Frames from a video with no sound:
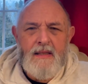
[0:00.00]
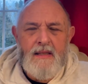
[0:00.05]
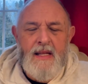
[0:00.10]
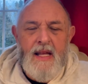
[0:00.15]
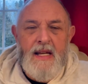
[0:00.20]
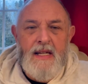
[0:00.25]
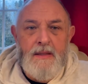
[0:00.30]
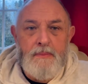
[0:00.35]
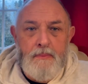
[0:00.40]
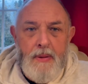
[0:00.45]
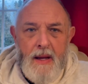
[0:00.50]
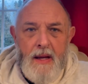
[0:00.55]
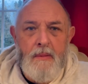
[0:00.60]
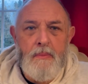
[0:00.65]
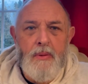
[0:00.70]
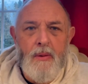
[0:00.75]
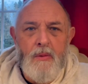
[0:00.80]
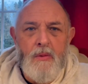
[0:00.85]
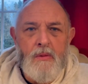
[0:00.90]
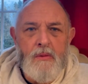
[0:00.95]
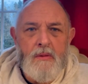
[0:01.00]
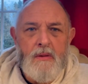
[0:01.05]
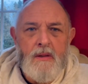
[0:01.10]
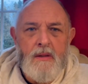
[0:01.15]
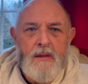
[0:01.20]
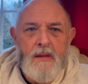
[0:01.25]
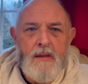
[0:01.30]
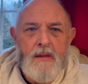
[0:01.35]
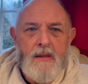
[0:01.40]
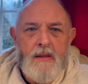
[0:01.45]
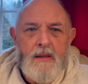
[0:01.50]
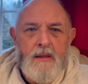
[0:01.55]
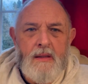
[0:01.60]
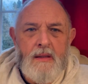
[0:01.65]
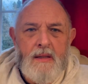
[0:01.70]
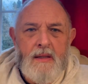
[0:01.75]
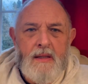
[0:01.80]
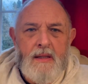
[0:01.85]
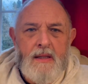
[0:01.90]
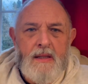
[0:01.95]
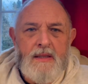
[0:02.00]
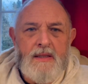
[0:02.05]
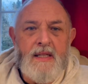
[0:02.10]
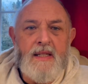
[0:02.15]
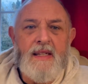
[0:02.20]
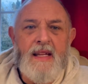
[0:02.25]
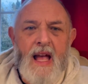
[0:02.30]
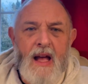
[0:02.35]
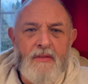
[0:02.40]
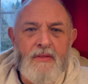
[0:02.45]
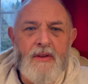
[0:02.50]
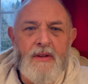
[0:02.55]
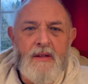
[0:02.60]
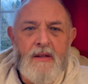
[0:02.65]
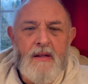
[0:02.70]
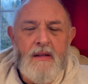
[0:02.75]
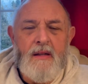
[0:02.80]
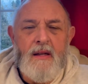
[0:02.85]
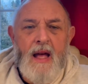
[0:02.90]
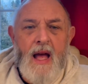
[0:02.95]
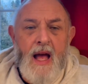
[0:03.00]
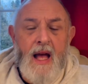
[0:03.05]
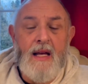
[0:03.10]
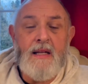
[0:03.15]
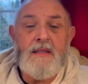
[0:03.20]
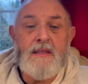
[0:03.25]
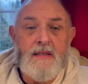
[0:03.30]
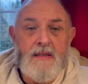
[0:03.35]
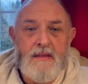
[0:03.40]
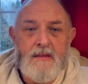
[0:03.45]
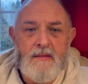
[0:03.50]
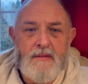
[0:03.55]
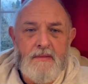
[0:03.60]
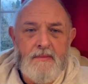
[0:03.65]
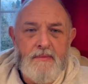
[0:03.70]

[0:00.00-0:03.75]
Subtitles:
these people to govern us?